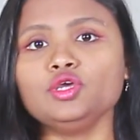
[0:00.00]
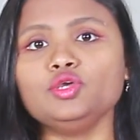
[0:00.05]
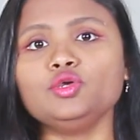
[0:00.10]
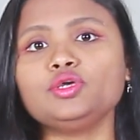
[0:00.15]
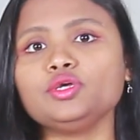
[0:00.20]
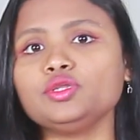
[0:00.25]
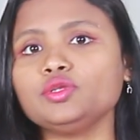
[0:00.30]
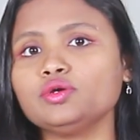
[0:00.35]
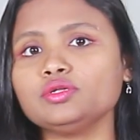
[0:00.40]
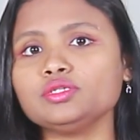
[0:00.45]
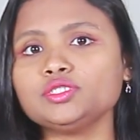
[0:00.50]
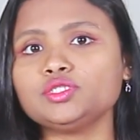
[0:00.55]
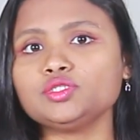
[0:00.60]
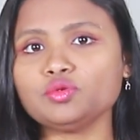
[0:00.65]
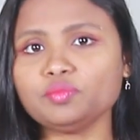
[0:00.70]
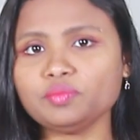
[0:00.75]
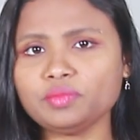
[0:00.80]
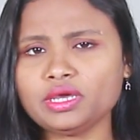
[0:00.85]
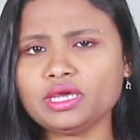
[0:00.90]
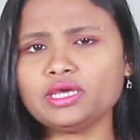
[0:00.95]
You can
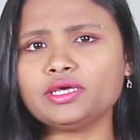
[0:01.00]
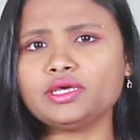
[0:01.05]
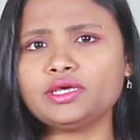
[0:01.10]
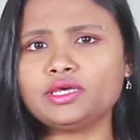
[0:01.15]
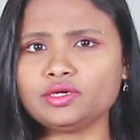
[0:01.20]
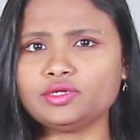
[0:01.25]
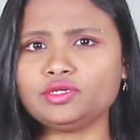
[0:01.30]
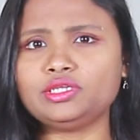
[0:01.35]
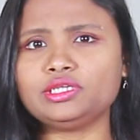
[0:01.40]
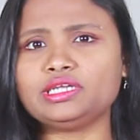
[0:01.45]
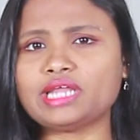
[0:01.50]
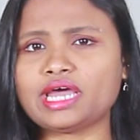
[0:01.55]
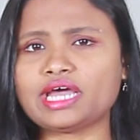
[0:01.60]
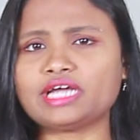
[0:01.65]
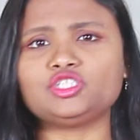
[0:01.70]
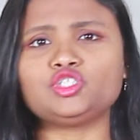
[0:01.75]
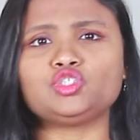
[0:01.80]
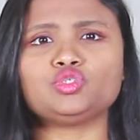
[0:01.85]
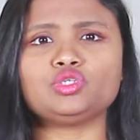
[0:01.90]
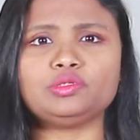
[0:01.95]
also make good
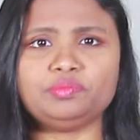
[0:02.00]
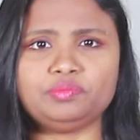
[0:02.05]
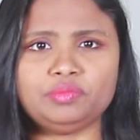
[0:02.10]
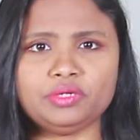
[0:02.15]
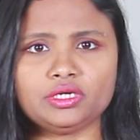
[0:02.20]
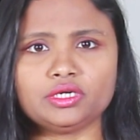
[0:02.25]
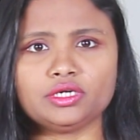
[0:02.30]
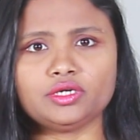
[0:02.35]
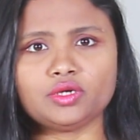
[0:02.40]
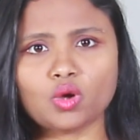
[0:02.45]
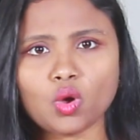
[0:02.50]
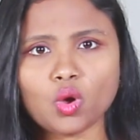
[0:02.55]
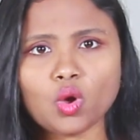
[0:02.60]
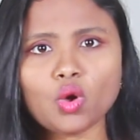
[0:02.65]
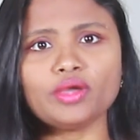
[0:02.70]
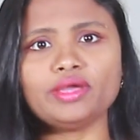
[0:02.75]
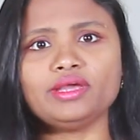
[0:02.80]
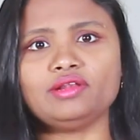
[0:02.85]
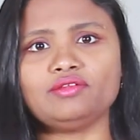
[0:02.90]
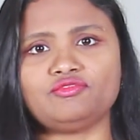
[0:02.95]
natural beard
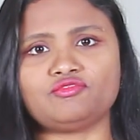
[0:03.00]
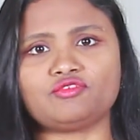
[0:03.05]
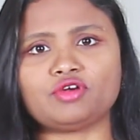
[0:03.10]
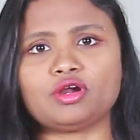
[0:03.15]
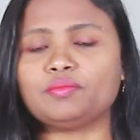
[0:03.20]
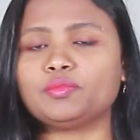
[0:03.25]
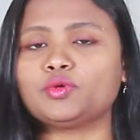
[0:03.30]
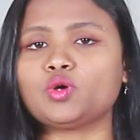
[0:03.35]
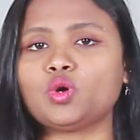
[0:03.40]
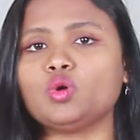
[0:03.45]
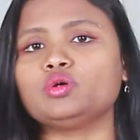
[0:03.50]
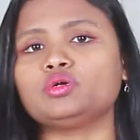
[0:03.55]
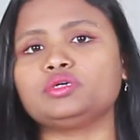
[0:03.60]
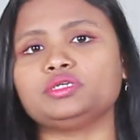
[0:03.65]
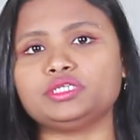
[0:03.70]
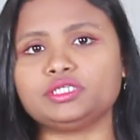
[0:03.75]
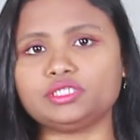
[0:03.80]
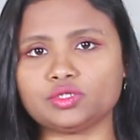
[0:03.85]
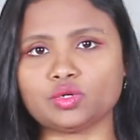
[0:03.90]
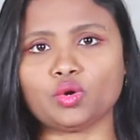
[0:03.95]
oil from
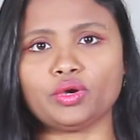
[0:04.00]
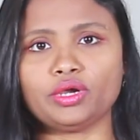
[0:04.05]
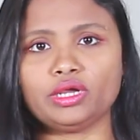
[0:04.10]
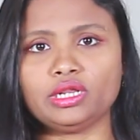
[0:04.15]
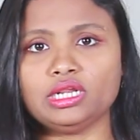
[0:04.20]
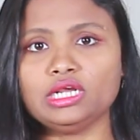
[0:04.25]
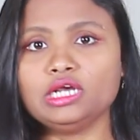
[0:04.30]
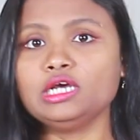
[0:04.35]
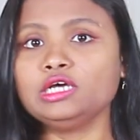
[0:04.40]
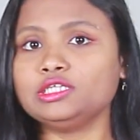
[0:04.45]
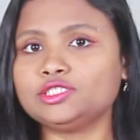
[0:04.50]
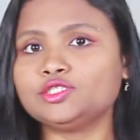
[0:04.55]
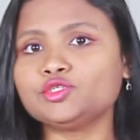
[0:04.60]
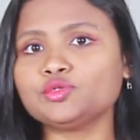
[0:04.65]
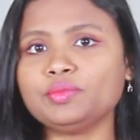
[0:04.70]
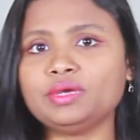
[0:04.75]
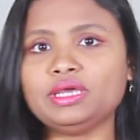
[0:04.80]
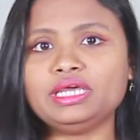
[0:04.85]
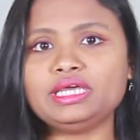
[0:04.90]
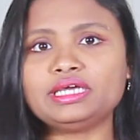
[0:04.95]
coconut oil. To
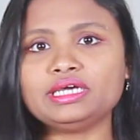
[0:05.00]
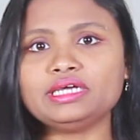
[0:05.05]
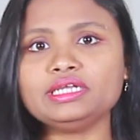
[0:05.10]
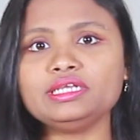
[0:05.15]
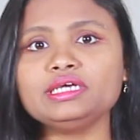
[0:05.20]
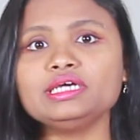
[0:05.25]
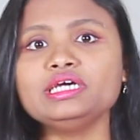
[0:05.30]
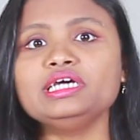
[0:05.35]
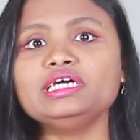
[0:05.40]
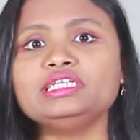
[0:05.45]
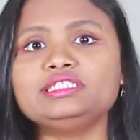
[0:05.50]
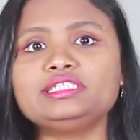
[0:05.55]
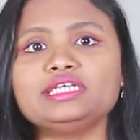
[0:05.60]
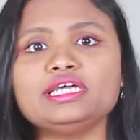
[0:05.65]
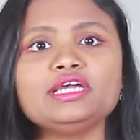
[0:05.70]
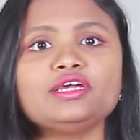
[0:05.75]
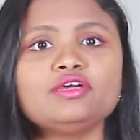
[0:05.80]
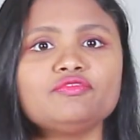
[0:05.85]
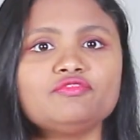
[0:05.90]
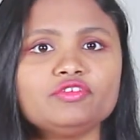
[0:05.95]
make it,
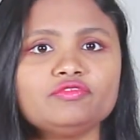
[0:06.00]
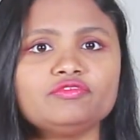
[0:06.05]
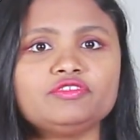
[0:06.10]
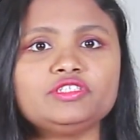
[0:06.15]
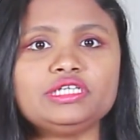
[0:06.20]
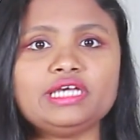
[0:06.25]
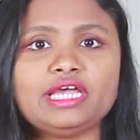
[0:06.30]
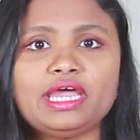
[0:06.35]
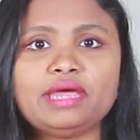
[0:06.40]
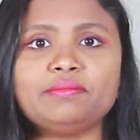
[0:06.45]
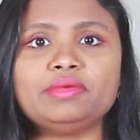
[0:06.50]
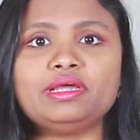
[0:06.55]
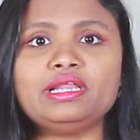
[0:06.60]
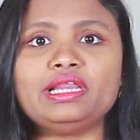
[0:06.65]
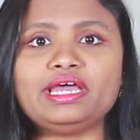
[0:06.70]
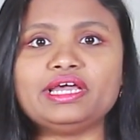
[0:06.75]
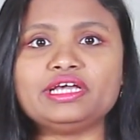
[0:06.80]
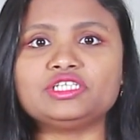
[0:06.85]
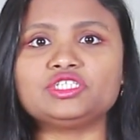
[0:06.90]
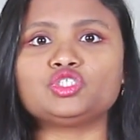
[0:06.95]
take 50
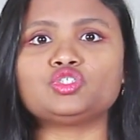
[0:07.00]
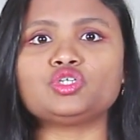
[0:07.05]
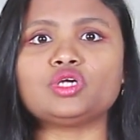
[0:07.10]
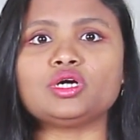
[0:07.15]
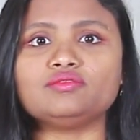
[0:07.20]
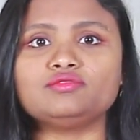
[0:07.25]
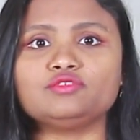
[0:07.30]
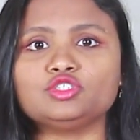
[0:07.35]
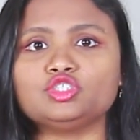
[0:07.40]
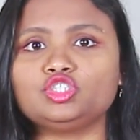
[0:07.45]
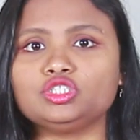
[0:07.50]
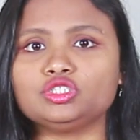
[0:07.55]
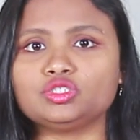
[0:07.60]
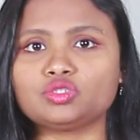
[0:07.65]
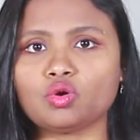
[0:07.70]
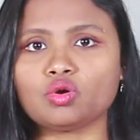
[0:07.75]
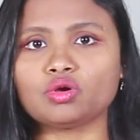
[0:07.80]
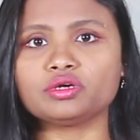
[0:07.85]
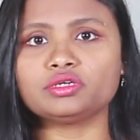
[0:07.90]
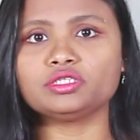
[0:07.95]
ml extra virgin
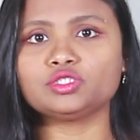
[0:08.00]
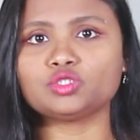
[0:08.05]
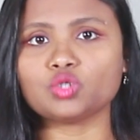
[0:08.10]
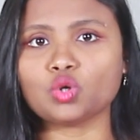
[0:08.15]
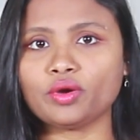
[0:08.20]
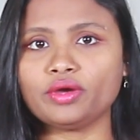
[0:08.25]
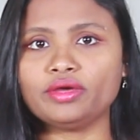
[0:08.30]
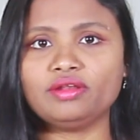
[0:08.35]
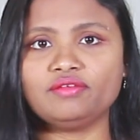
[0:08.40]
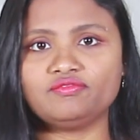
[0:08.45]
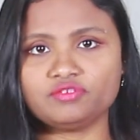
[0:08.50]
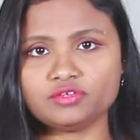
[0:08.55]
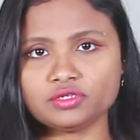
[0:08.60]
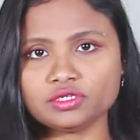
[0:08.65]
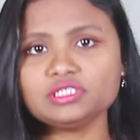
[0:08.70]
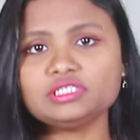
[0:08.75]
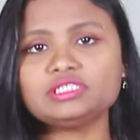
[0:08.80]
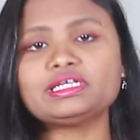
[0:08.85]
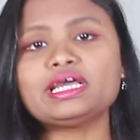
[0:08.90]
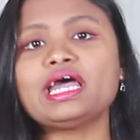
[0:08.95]
coconut oil
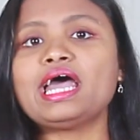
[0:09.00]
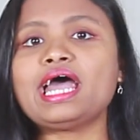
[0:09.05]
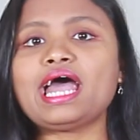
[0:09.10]
first.